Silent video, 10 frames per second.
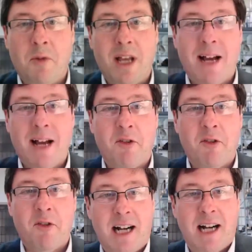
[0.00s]
We have a
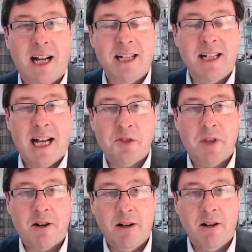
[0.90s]
phrase in Ireland: dance with
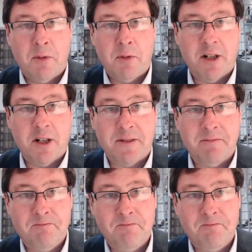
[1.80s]
the girl you brought.